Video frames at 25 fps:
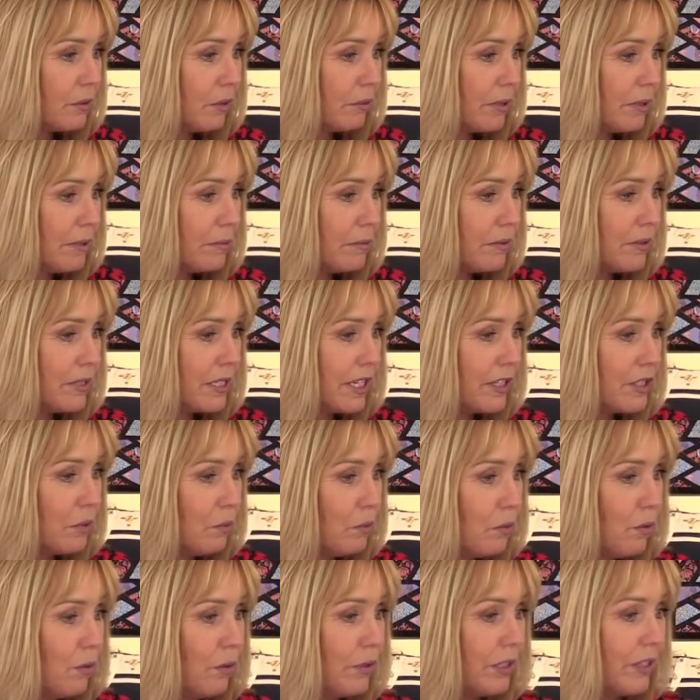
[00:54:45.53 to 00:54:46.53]
is what people said
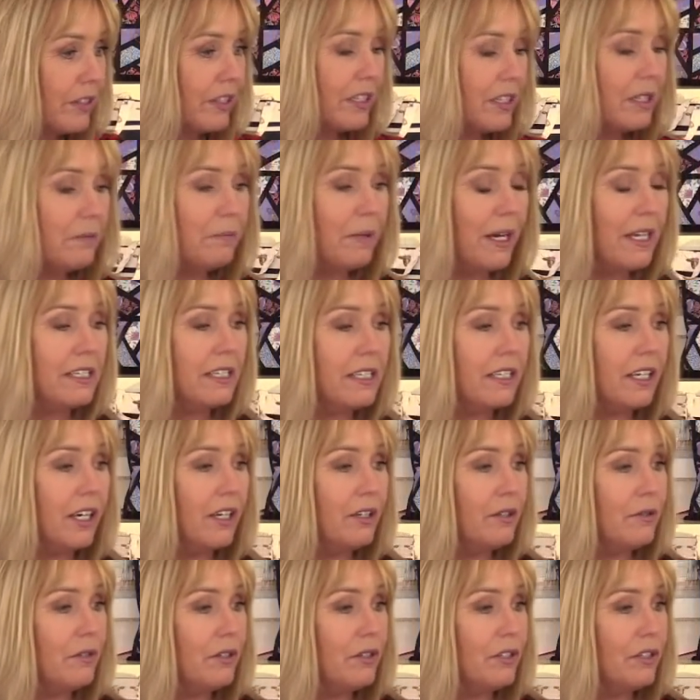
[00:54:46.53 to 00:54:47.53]
to warn you that your
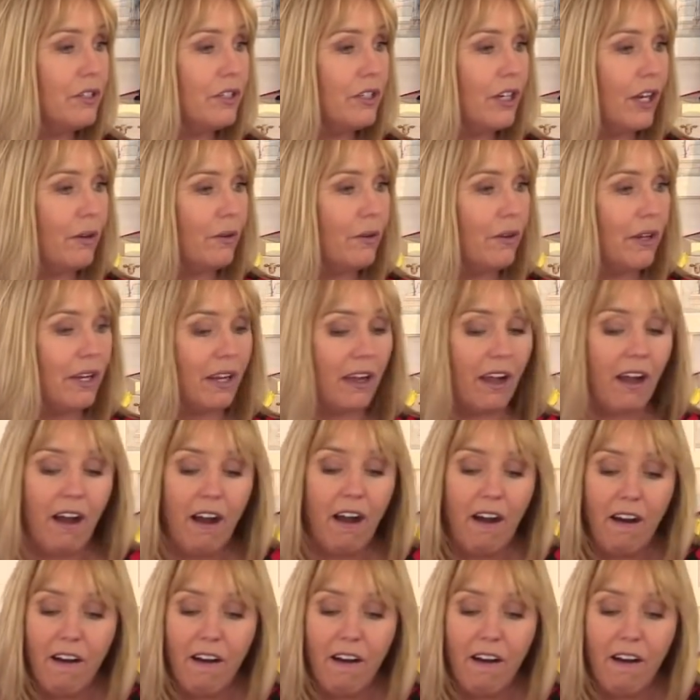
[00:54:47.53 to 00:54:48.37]
petticoat was showing.